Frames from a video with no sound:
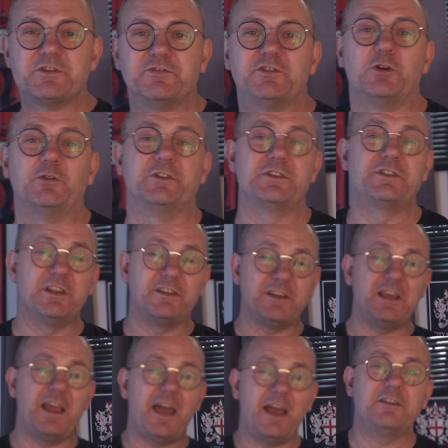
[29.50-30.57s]
have told us that
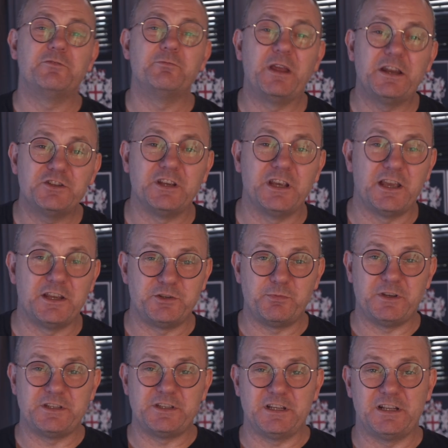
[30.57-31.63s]
the act of managing
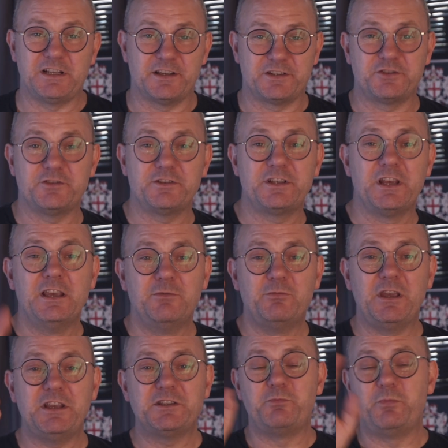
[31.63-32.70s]
HPC clusters
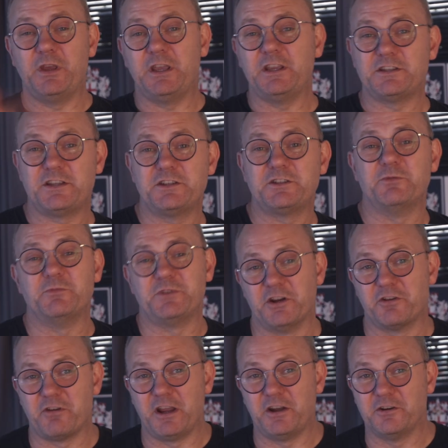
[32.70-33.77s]
means being a systems
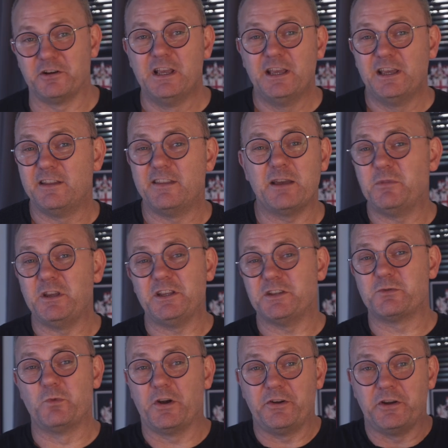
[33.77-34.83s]
integrator, and that
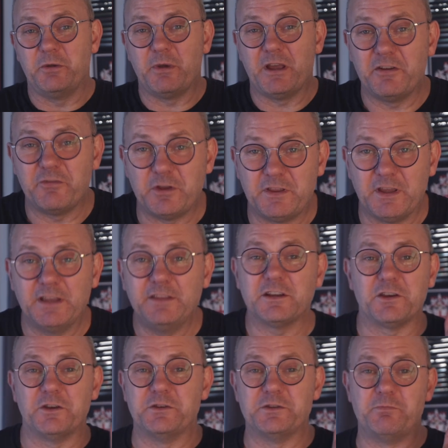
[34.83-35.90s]
means worrying about everything
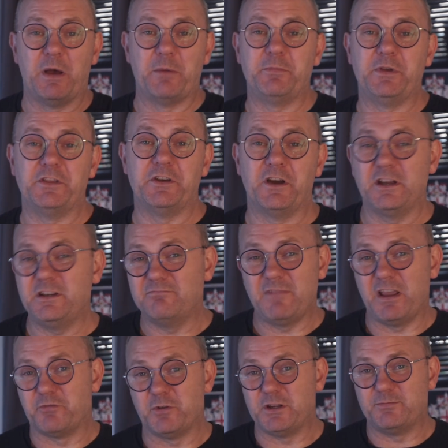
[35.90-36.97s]
that goes bump in the night,
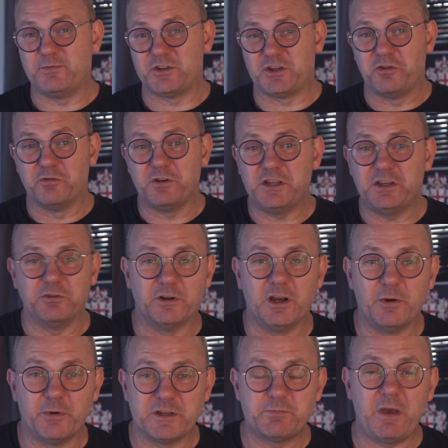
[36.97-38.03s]
every security or
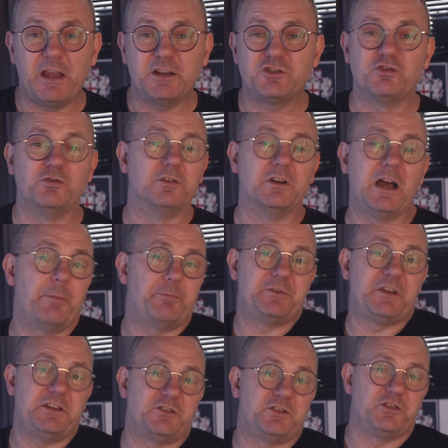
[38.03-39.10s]
OS patch or
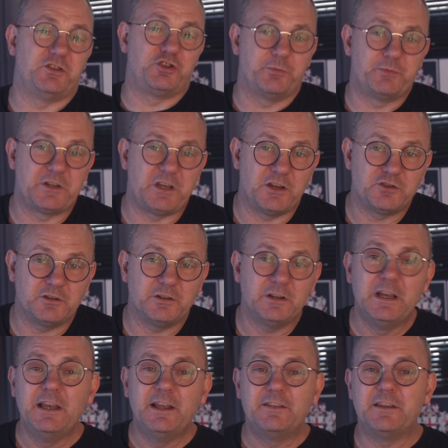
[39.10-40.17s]
update to the job scheduler
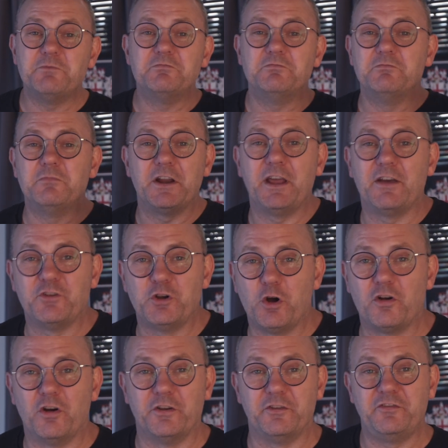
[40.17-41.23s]
that might have a
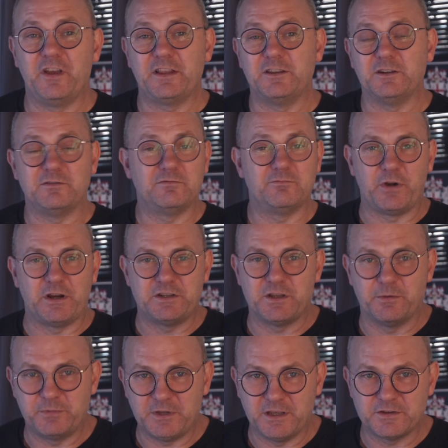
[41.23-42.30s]
knock-on effect that breaks
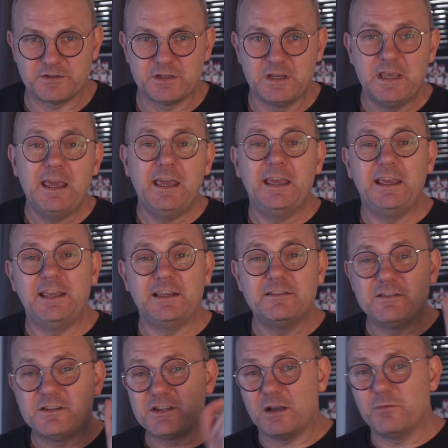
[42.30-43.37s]
something else.
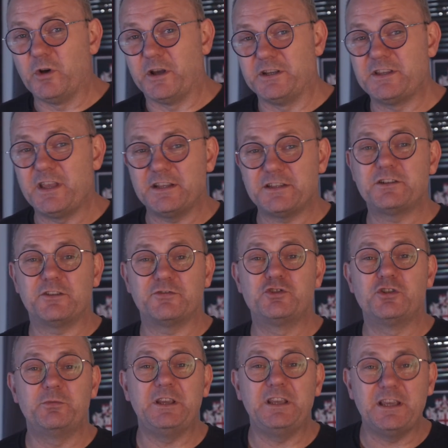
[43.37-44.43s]
In some ways, that stuff
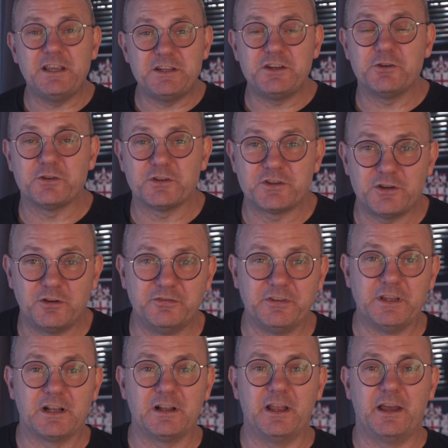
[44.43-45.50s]
should be easier to solve
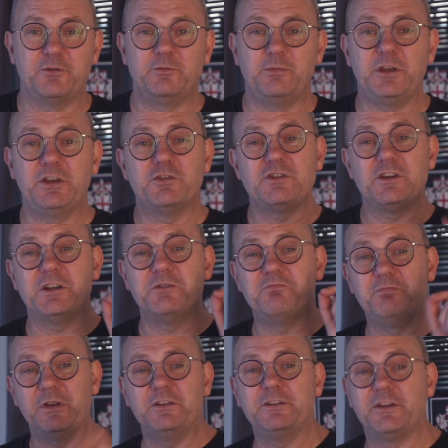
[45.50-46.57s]
in the cloud because you can
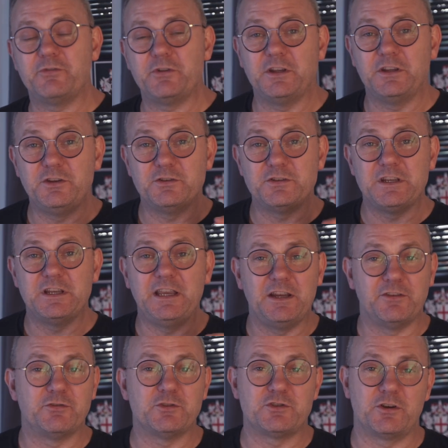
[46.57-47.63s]
build everything using
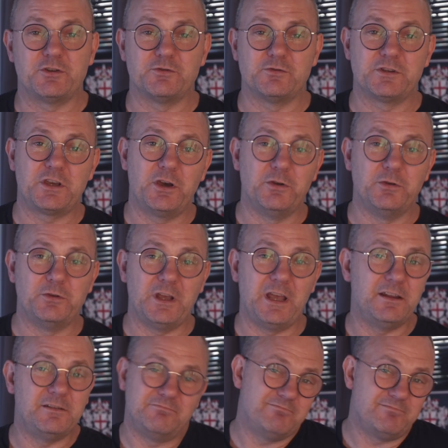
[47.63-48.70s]
infrastructure as code,
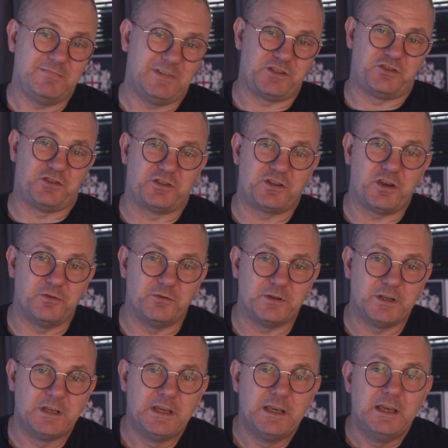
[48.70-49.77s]
and it's just code.
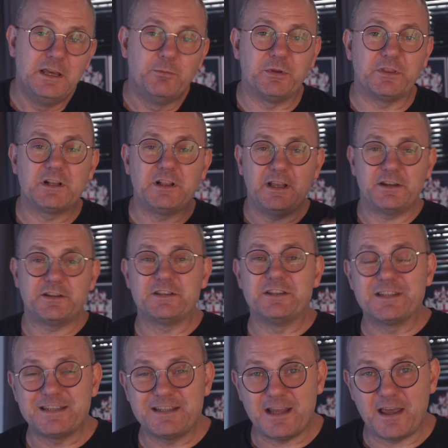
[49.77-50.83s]
But the cloud
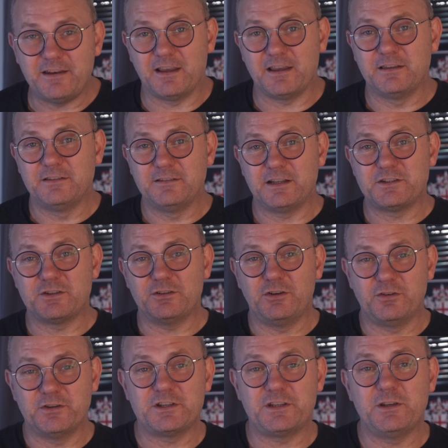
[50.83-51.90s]
isn't static. That's
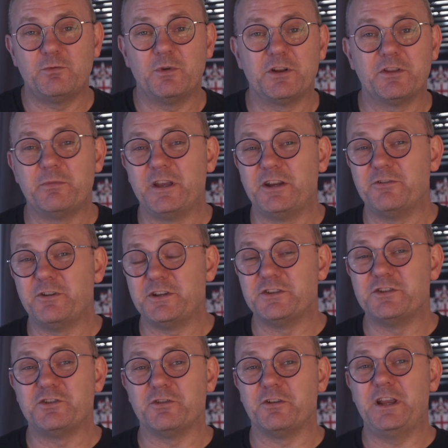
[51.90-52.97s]
honestly one of the main
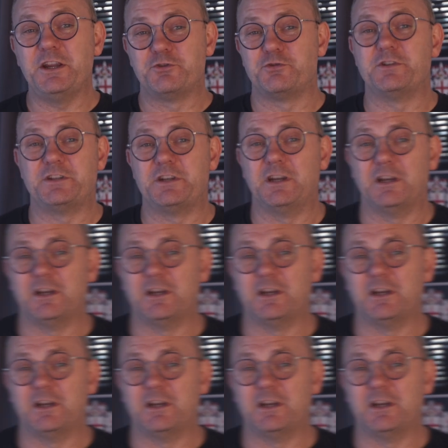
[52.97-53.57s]
reasons you're interested